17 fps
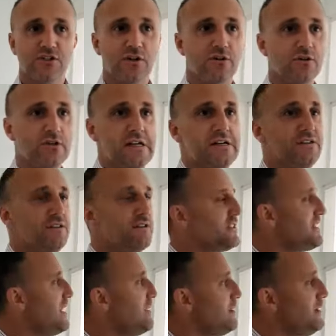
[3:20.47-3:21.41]
So in
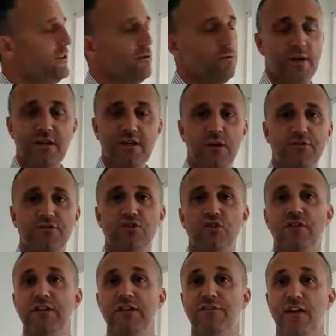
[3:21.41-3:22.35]
the winter, I've
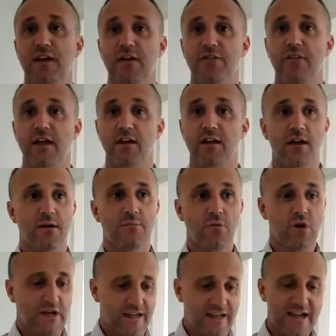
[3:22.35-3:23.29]
certainly found that
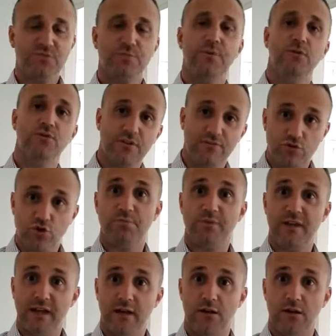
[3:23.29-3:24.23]
my gas bills have
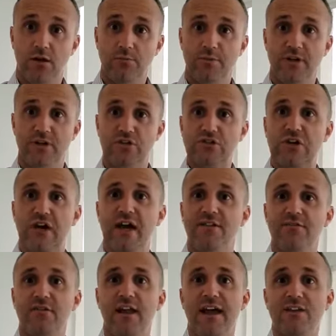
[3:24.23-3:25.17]
dropped down a lot, because I
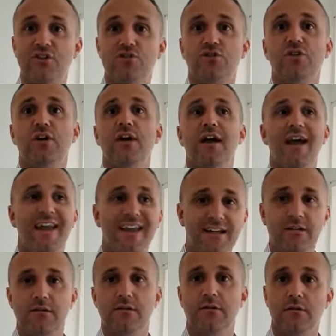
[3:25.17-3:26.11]
haven't had to
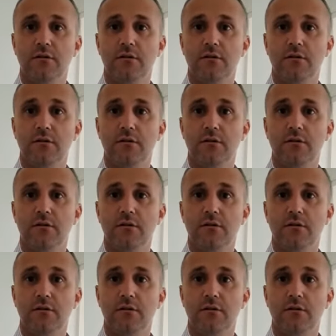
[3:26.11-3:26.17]
heat.